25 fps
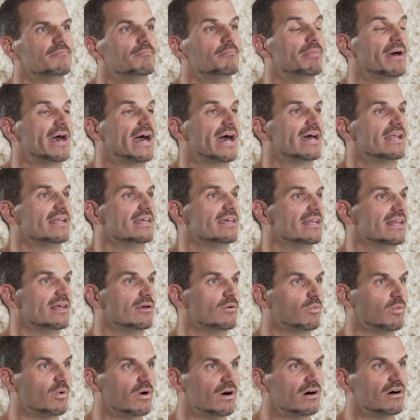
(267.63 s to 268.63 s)
bat in
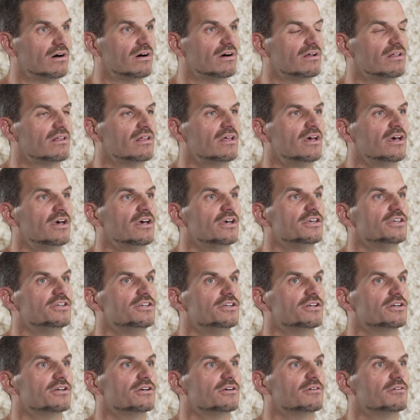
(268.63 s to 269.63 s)
a wall,
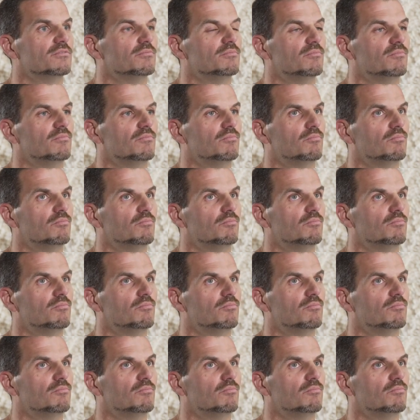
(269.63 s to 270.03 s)
you're